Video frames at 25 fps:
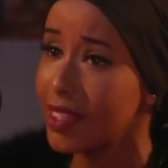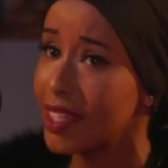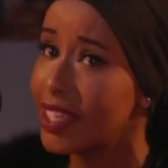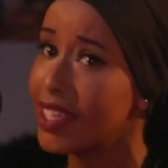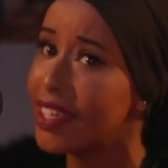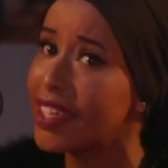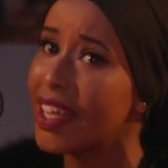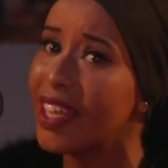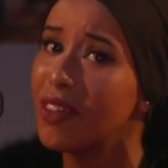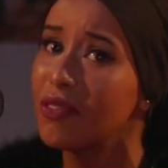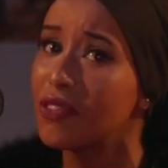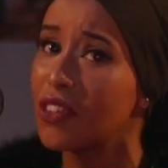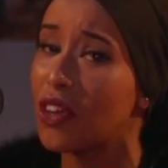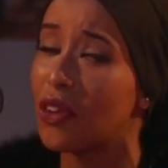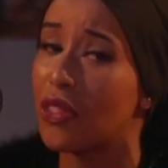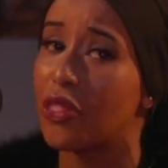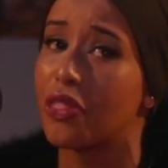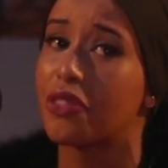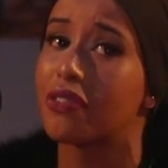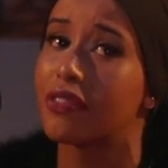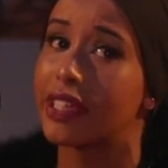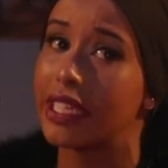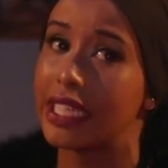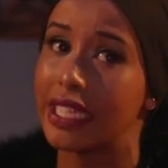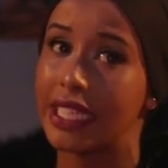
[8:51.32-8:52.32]
And I've got
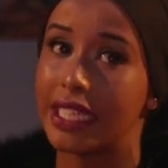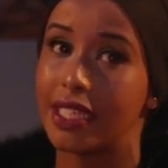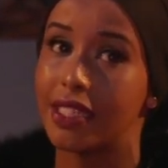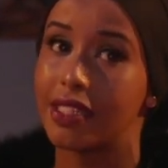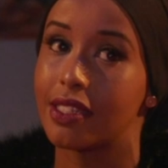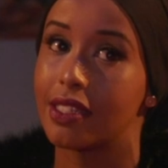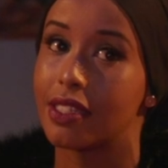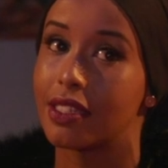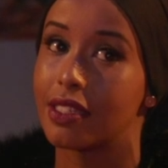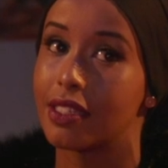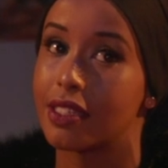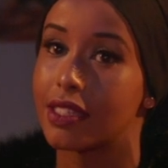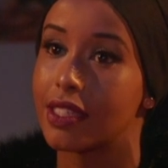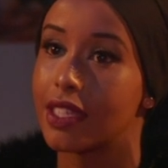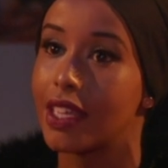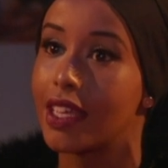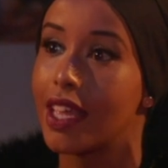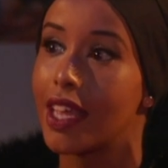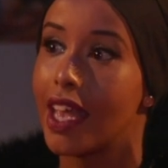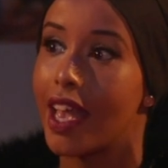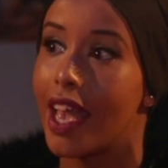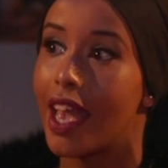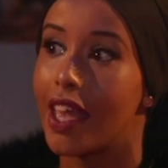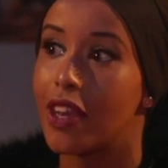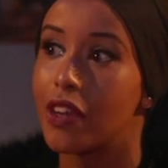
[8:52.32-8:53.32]
three nieces,
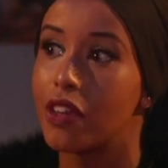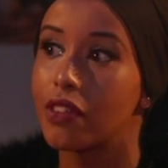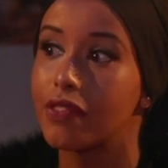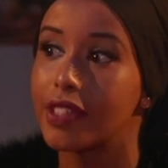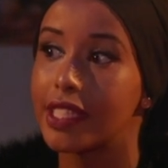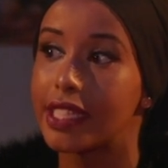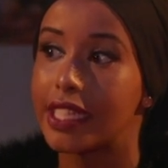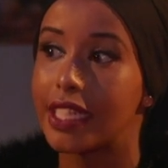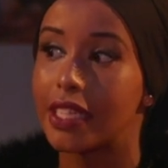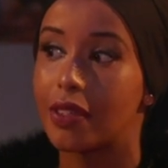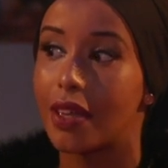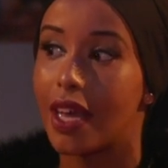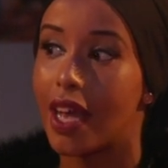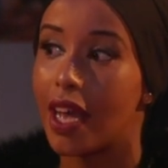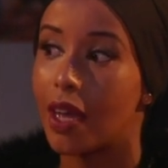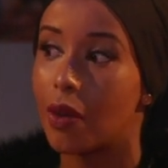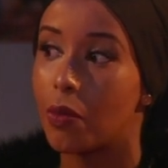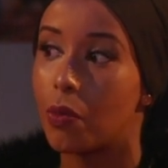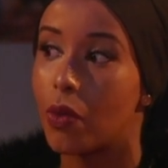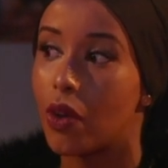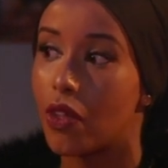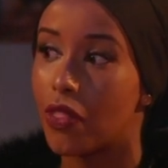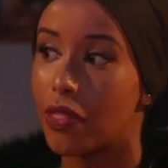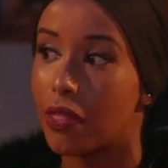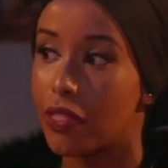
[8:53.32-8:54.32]
and obviously I
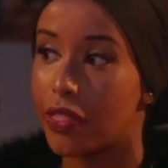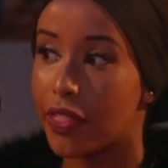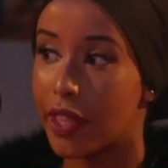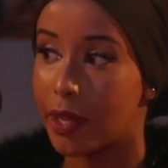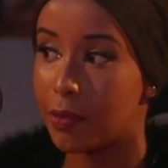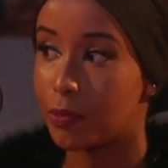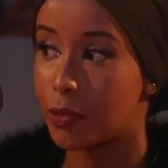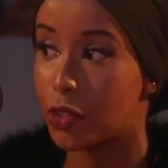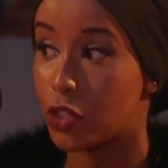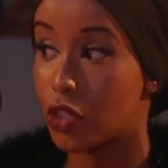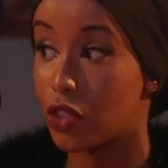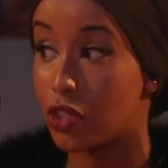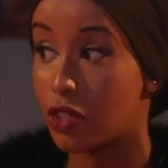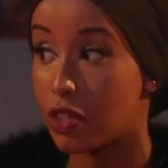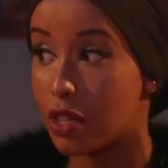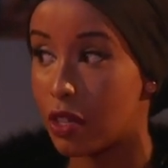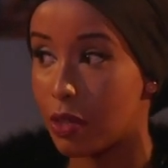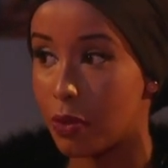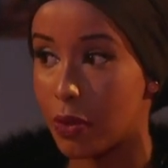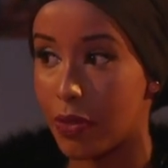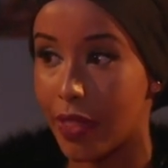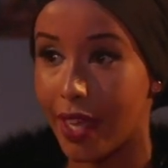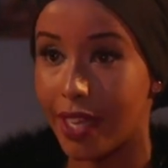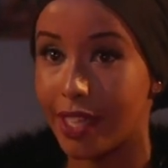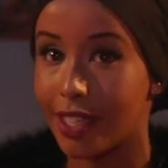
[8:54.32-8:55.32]
want them to
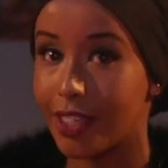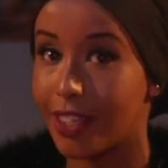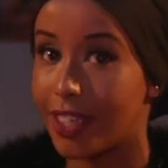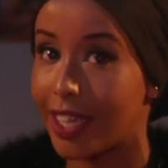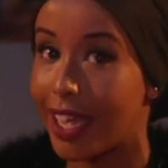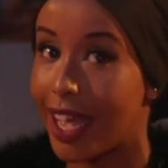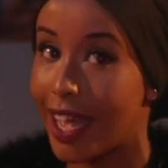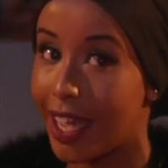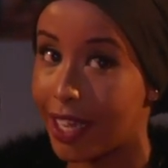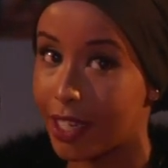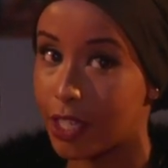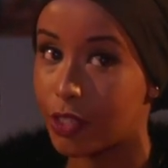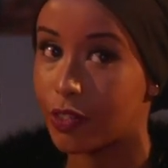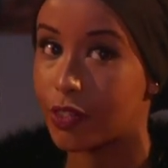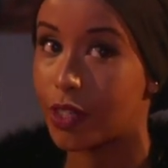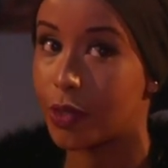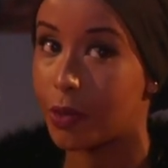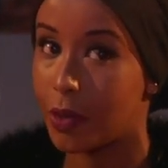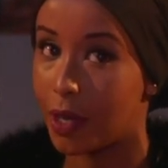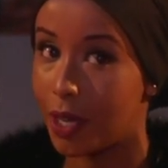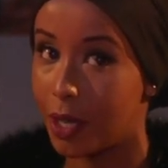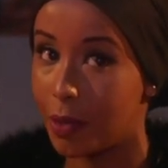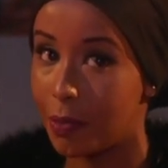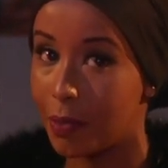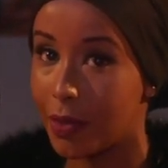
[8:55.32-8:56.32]
know that you can grow
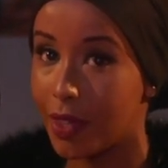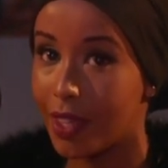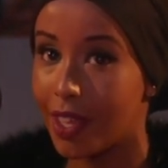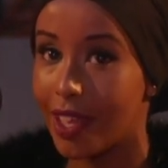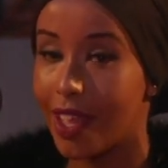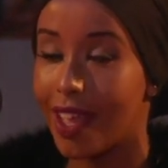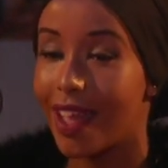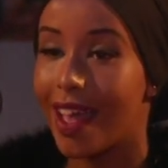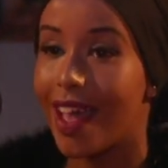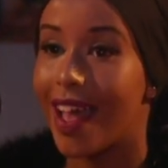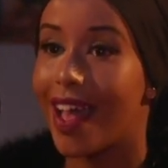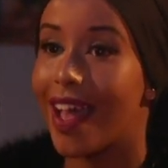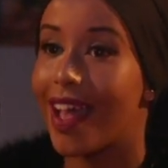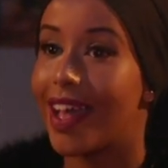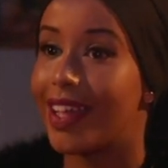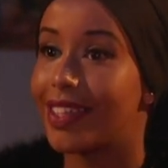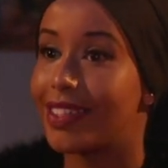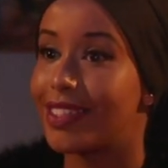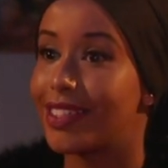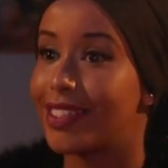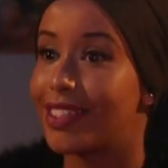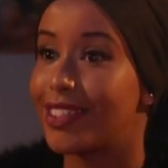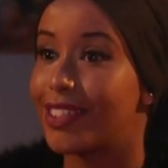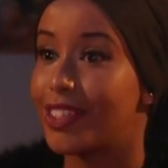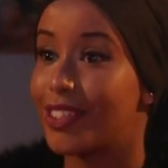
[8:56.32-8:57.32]
up
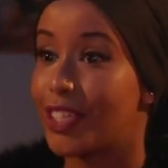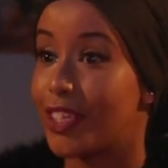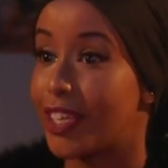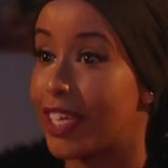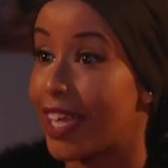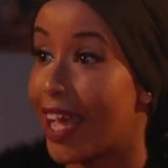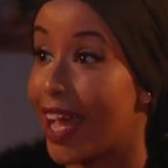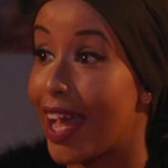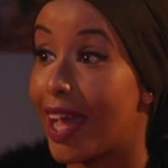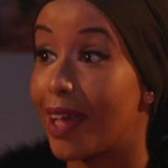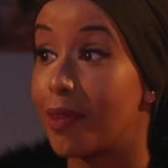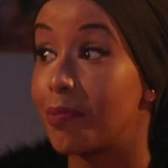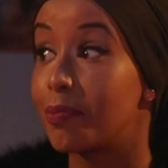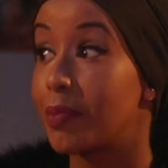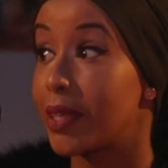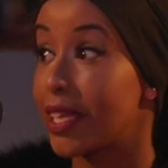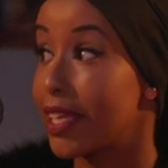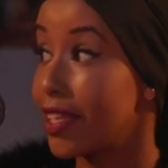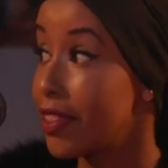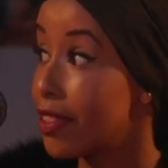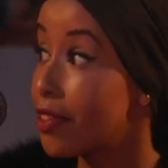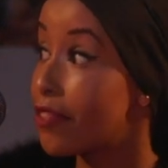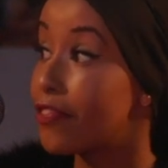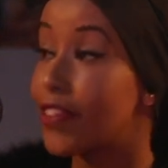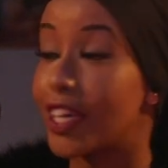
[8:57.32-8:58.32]
and you can be
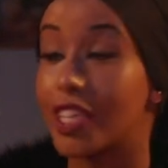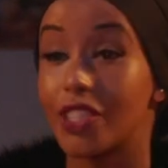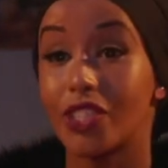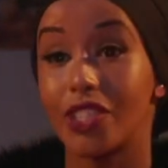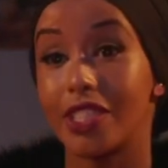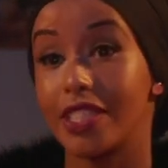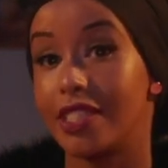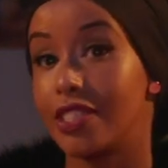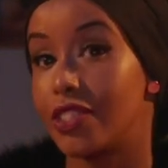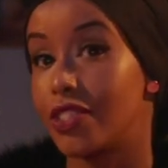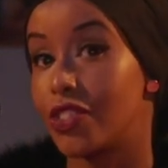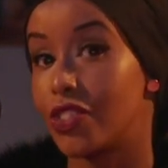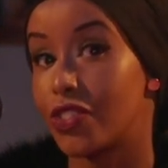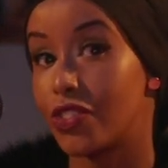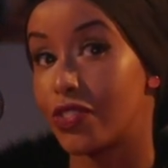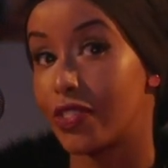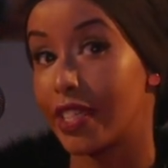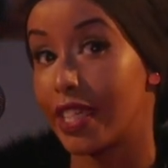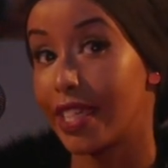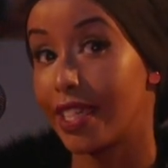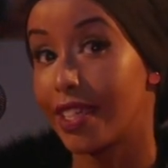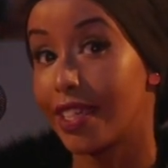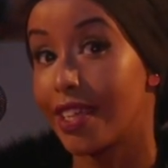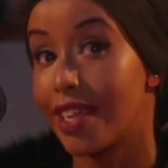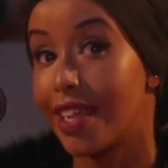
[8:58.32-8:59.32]
in the fashion
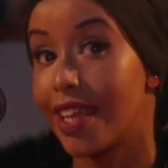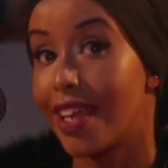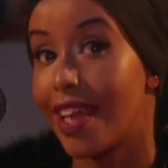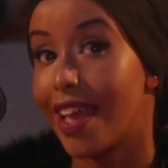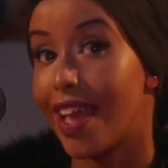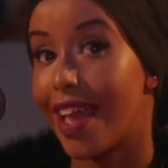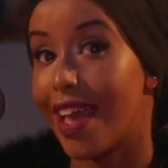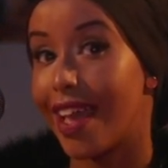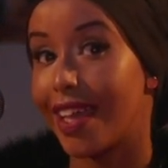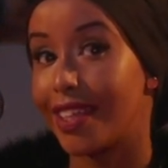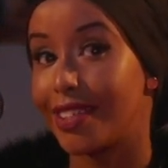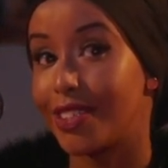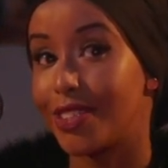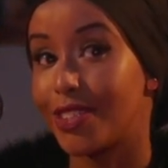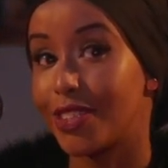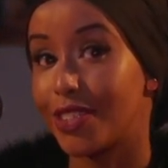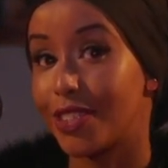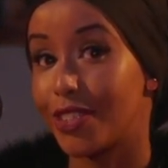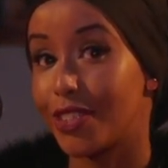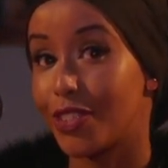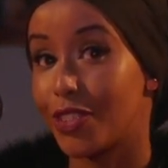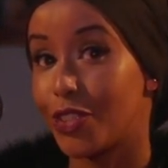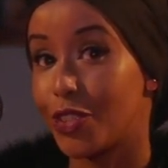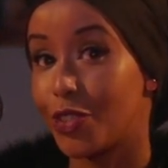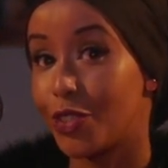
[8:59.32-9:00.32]
industry, and
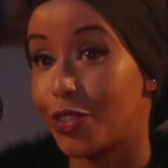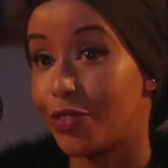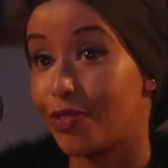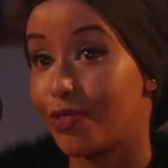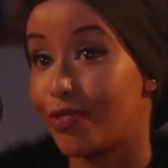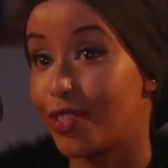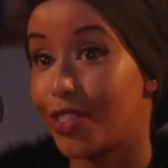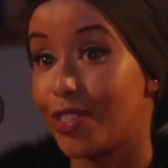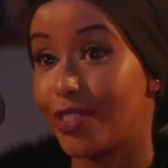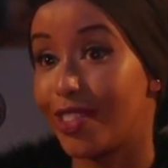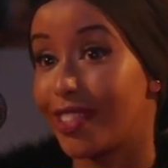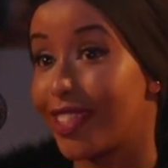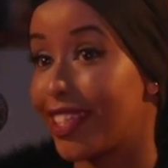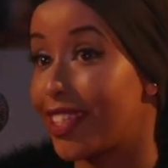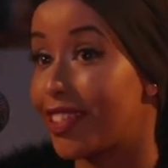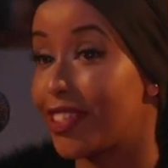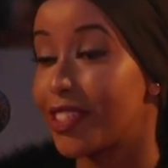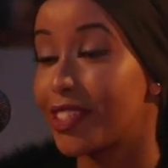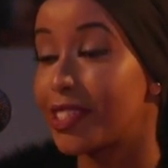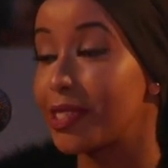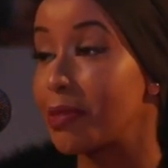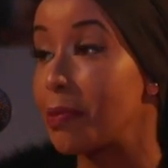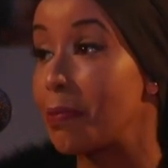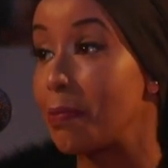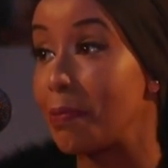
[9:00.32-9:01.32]
it
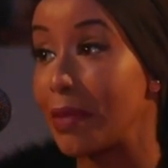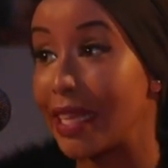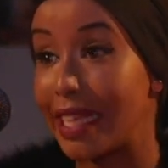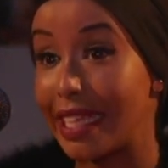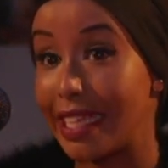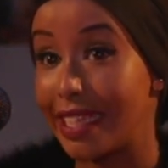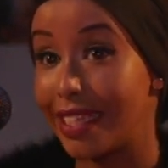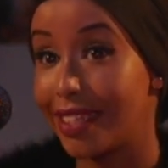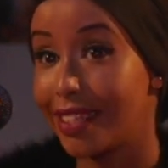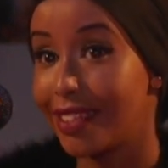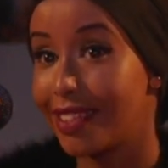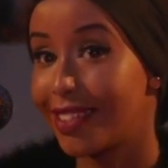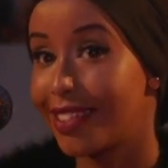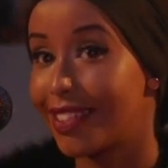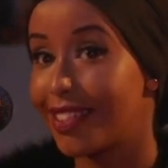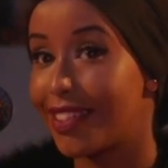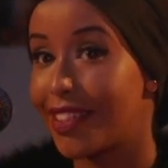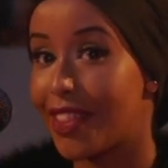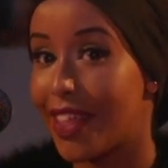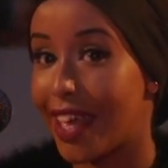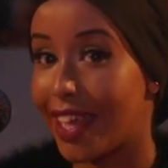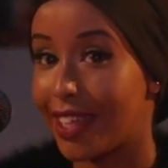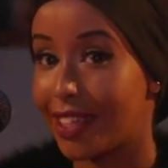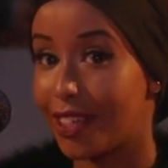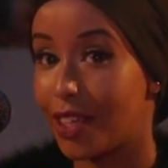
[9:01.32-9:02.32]
doesn't mean
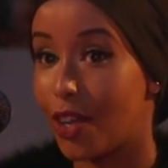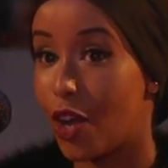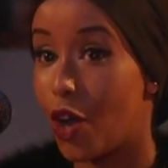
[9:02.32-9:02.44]
that,